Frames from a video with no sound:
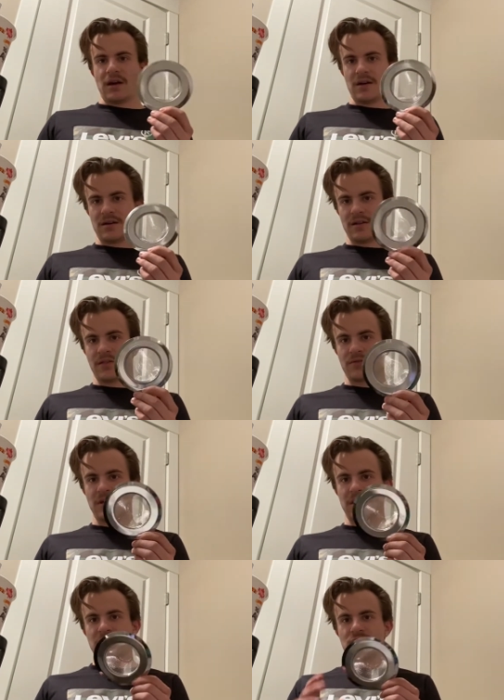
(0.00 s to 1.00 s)
uh,
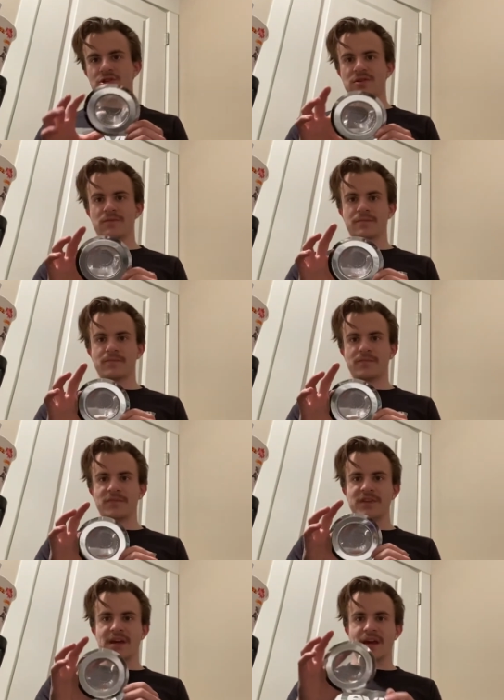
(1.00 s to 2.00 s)
three-inch
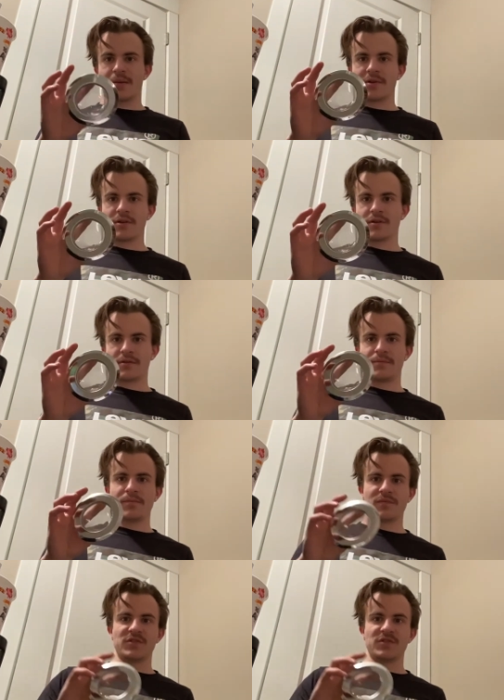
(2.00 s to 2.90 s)
diameter